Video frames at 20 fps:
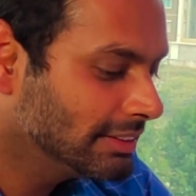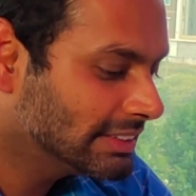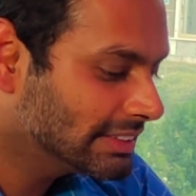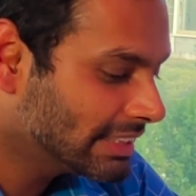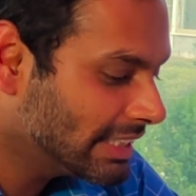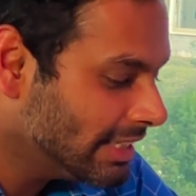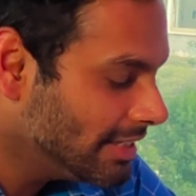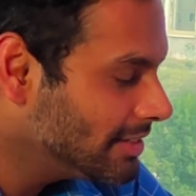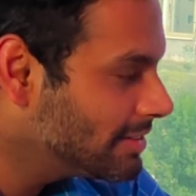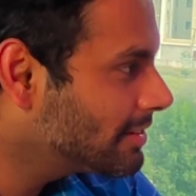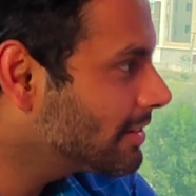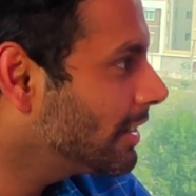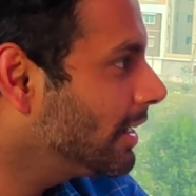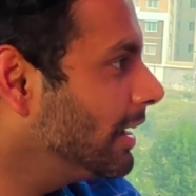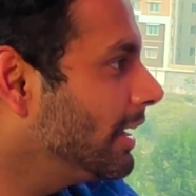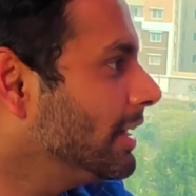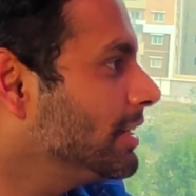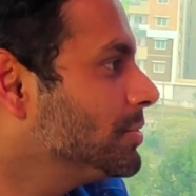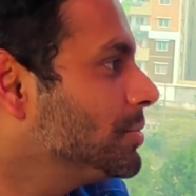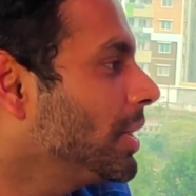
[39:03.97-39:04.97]
skill
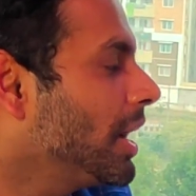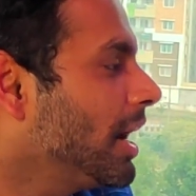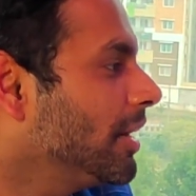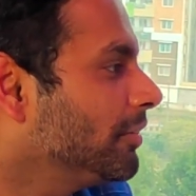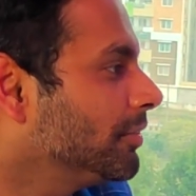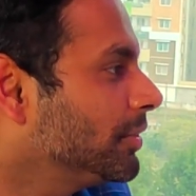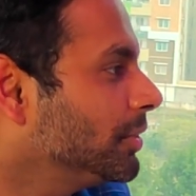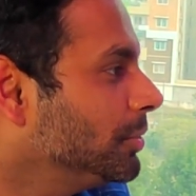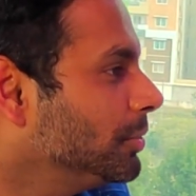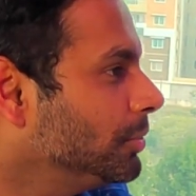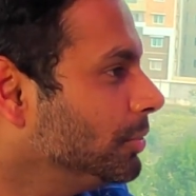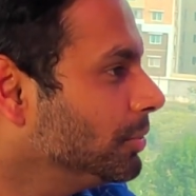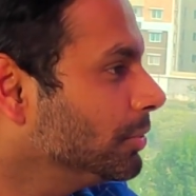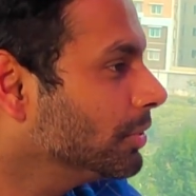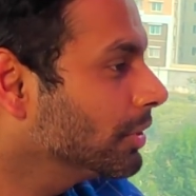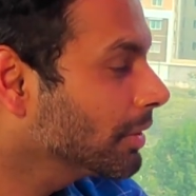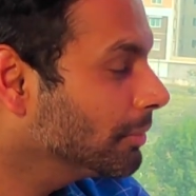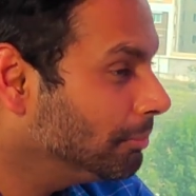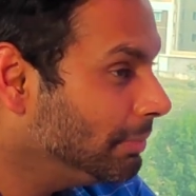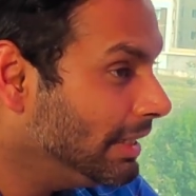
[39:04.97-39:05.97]
sets, you have
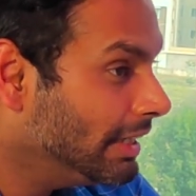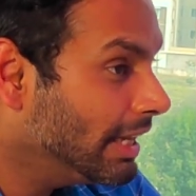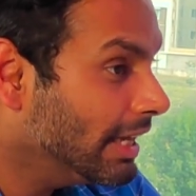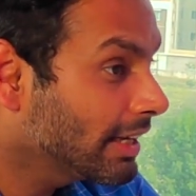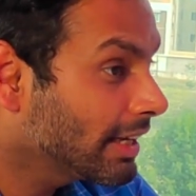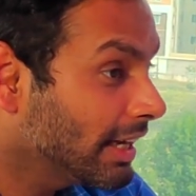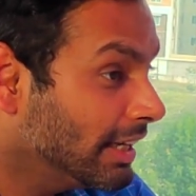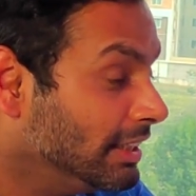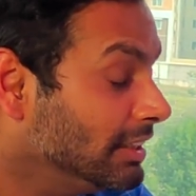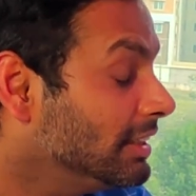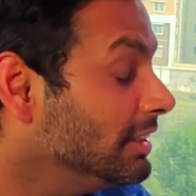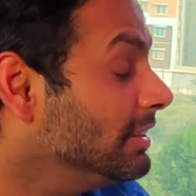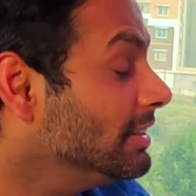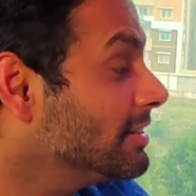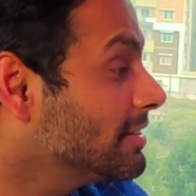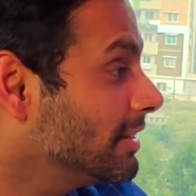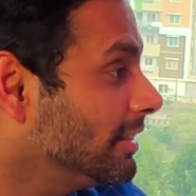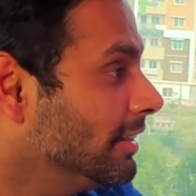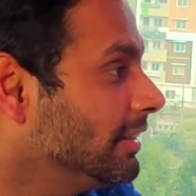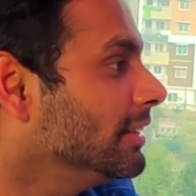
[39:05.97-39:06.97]
to be a
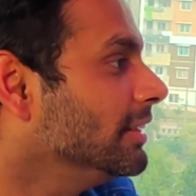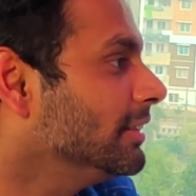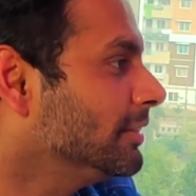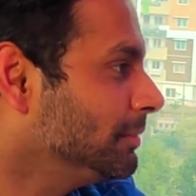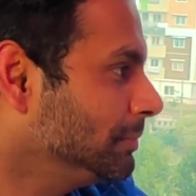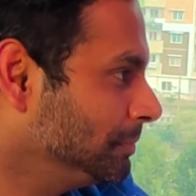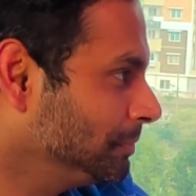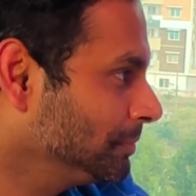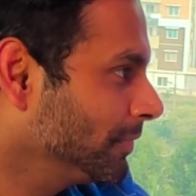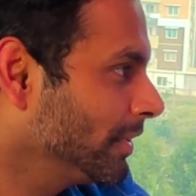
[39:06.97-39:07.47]
continuous learner.